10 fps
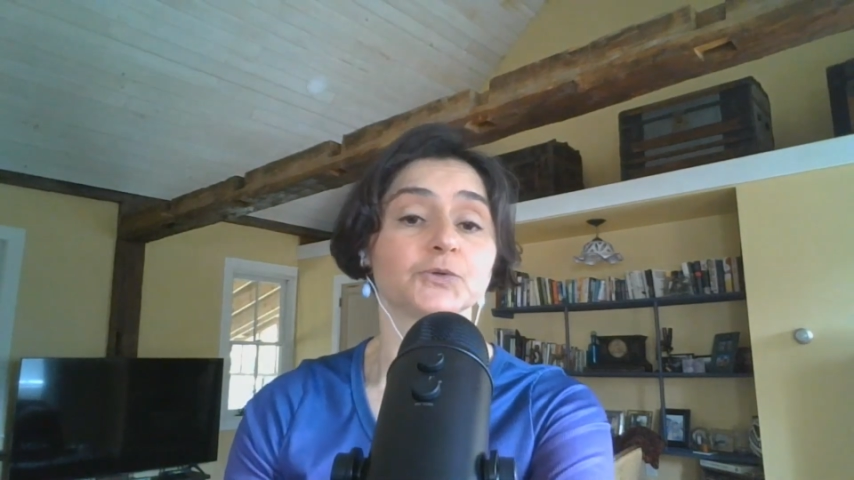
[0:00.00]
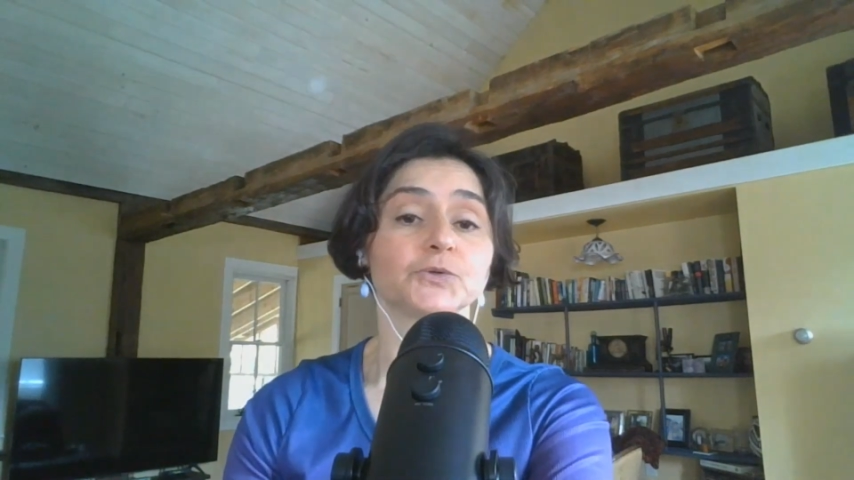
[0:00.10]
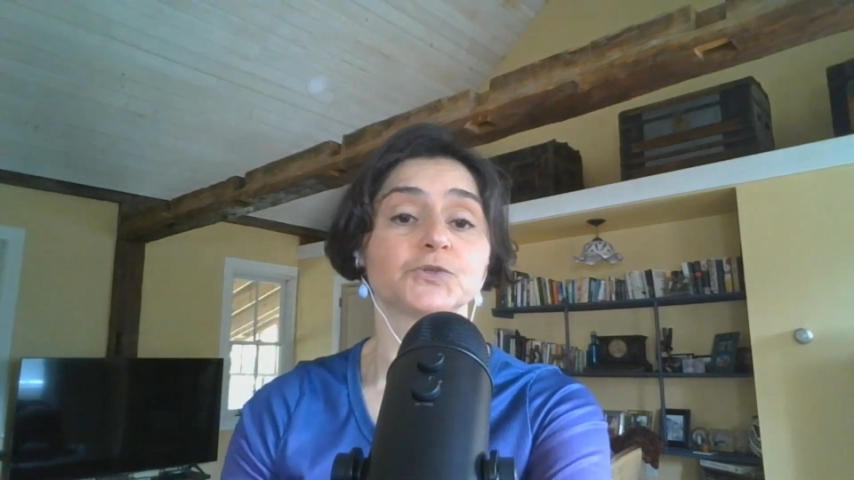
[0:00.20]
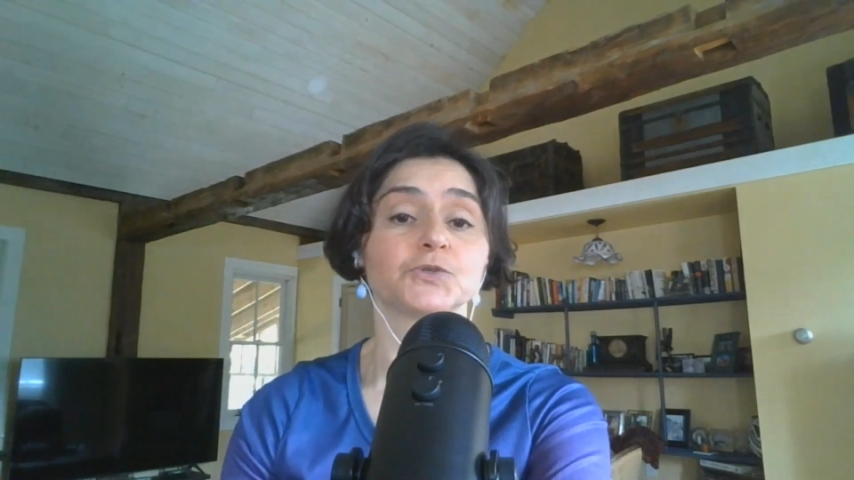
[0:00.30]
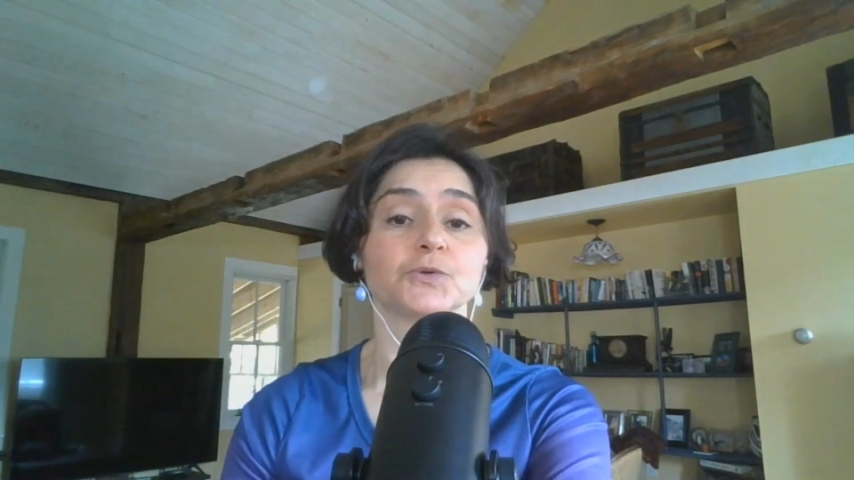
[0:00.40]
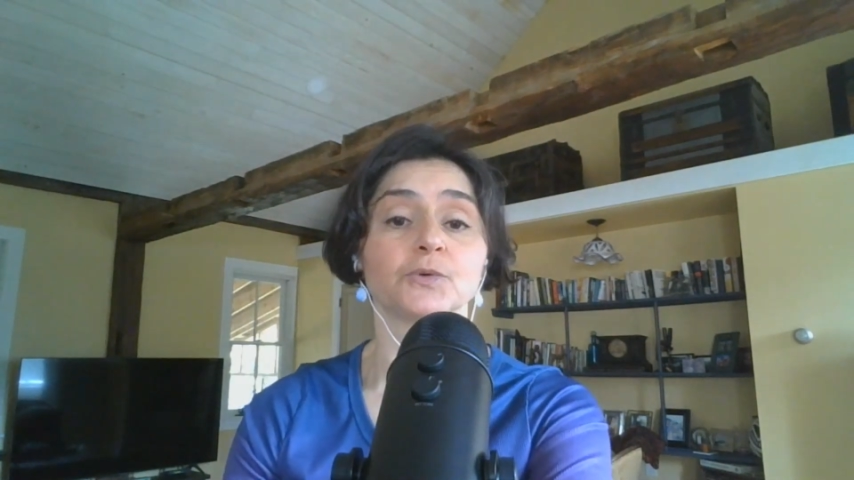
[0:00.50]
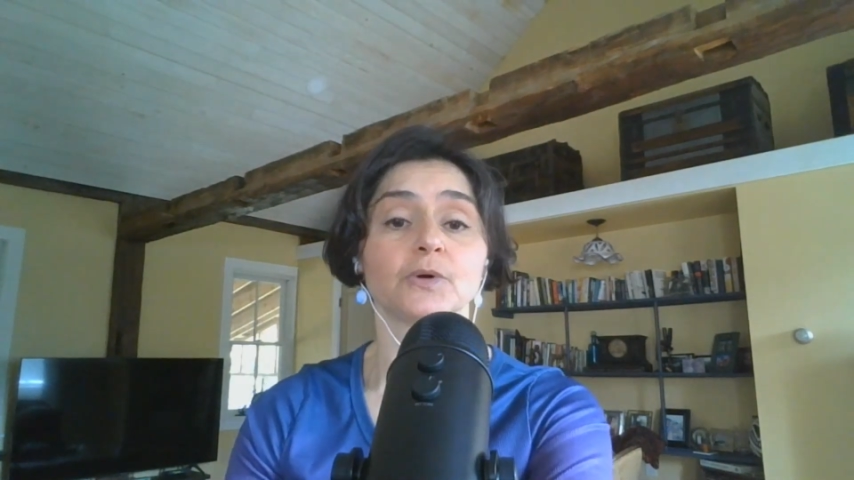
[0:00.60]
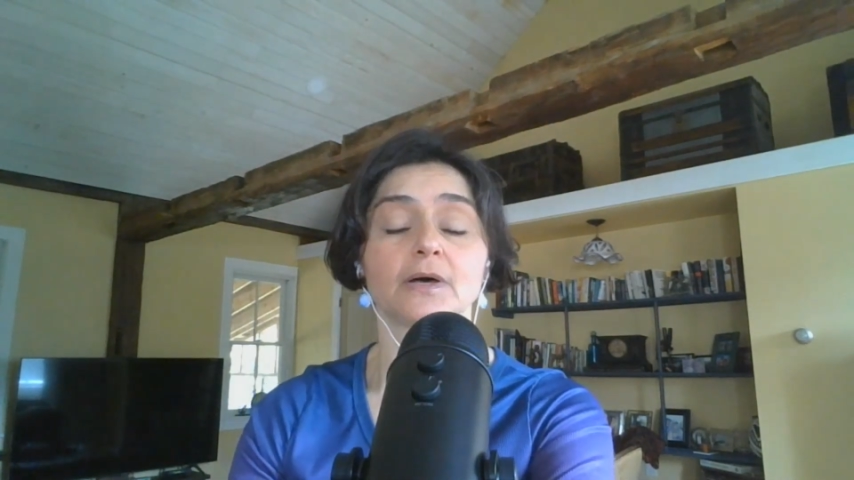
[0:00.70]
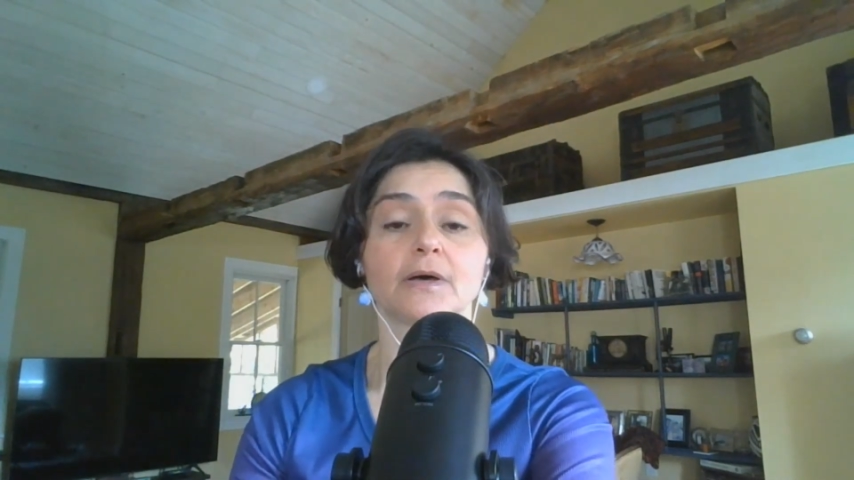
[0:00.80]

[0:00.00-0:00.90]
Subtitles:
due to